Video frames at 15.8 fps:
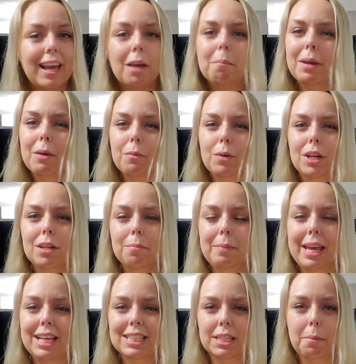I might want to
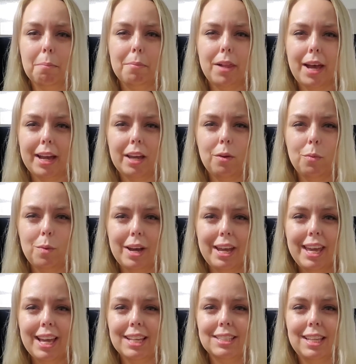make some black and
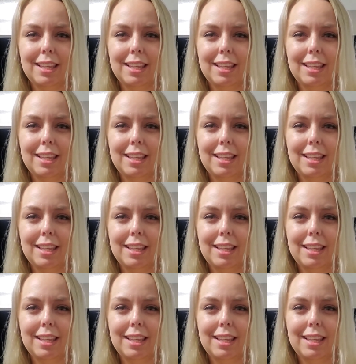white because I